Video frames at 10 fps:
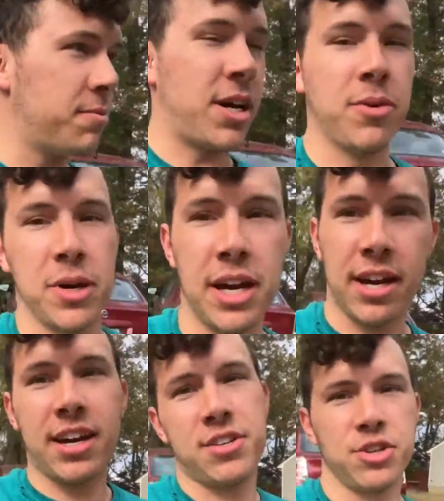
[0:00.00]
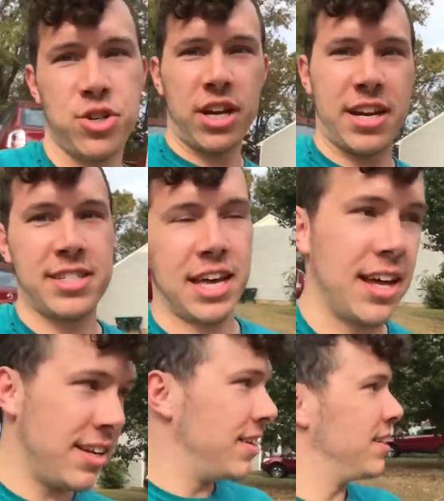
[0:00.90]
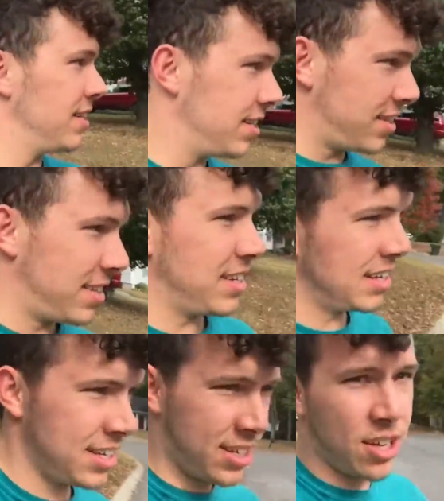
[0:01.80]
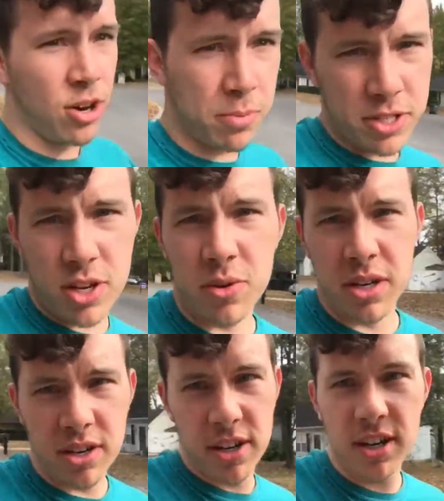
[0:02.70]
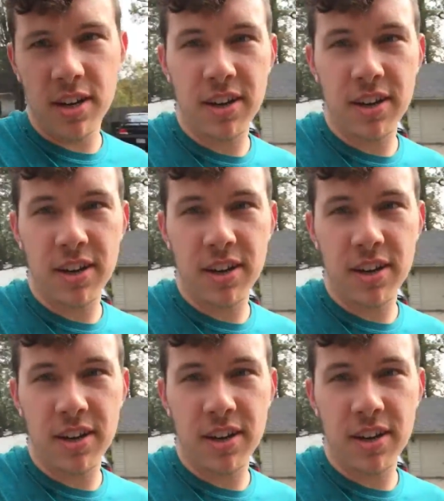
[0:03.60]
by the way? I guess I should ask that. Hope it's going good.